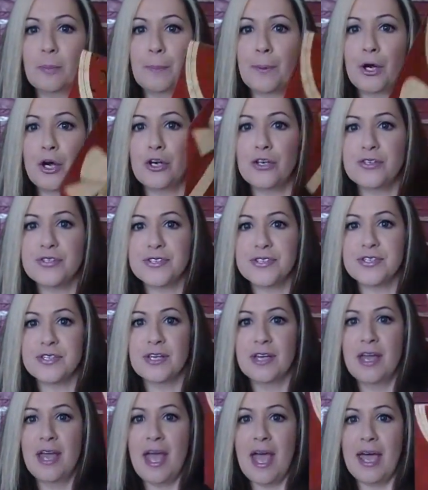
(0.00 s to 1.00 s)
purse.
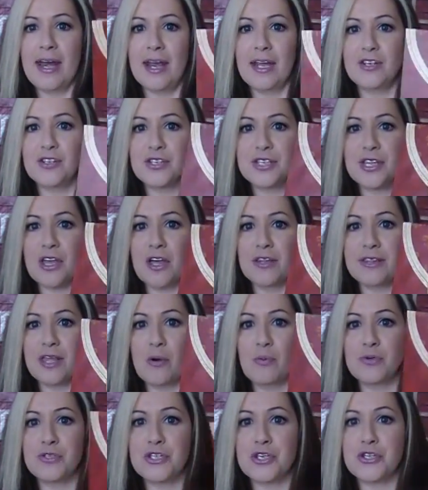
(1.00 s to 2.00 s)
And I just thought
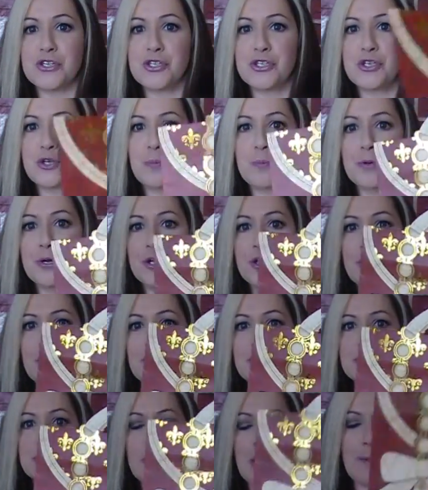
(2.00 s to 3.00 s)
that was super
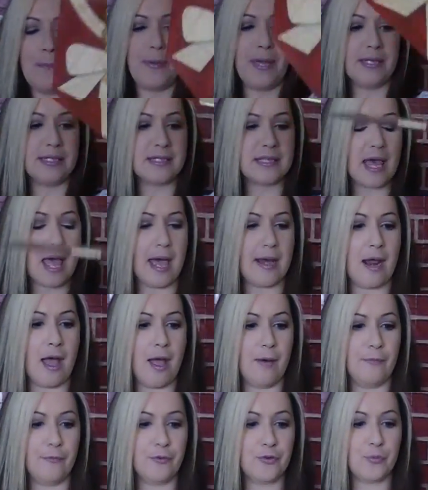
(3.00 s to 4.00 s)
cute. So I picked that
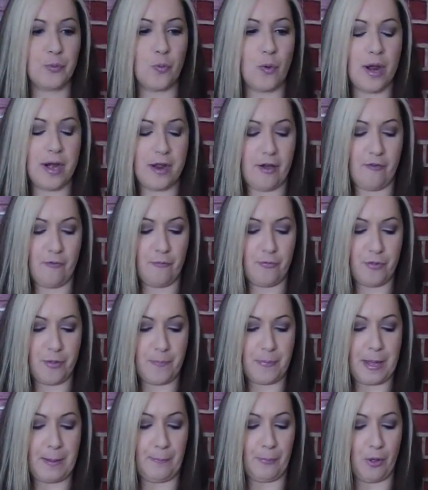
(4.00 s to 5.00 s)
up for one of the
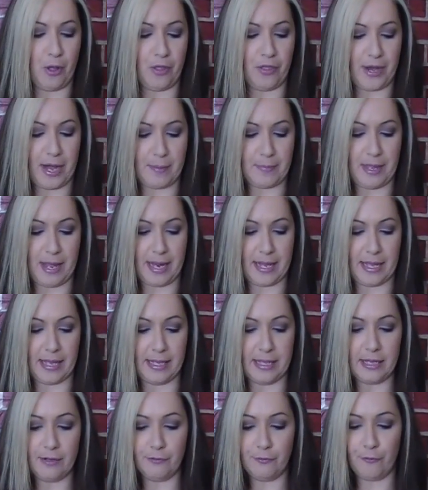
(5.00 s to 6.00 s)
people that I'm getting a
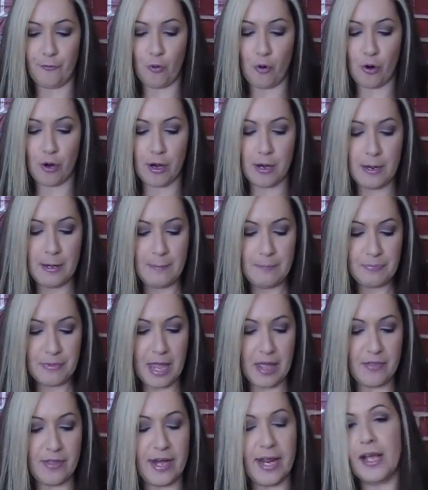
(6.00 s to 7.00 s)
gift for.
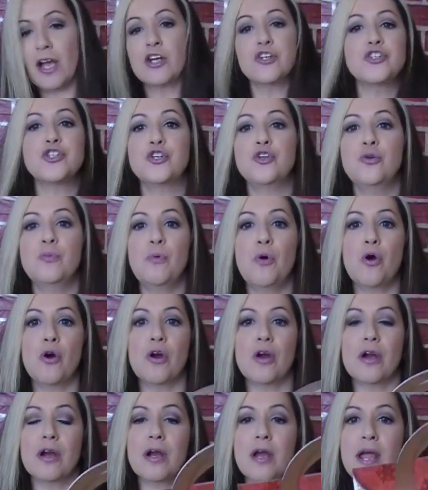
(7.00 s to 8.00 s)
And then I got two
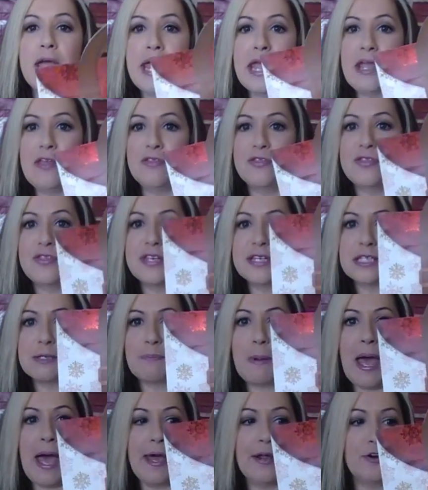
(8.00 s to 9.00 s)
more in this
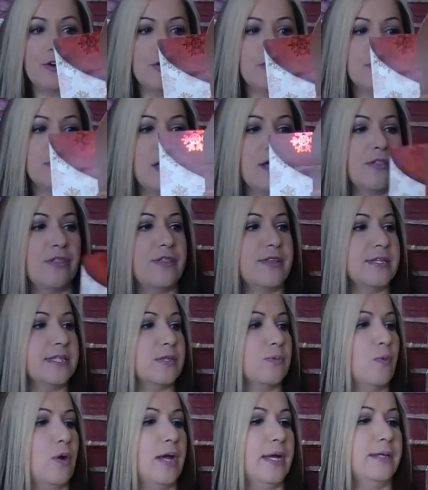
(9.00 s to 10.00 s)
pattern. This
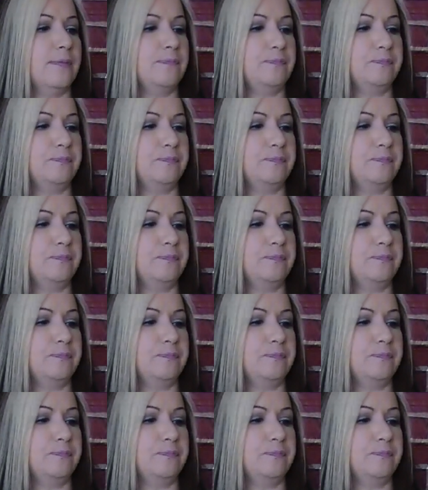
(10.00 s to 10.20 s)
one